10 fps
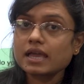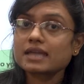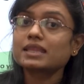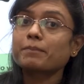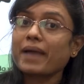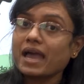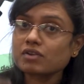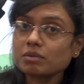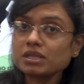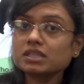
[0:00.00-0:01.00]
The
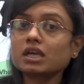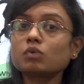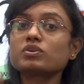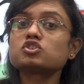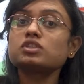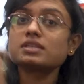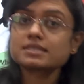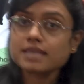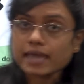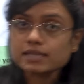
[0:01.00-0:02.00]
parameter which
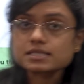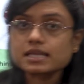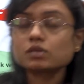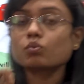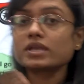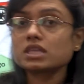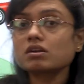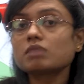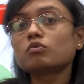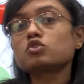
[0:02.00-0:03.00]
decides that whether
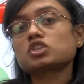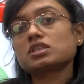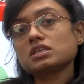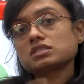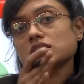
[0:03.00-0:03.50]
a motion is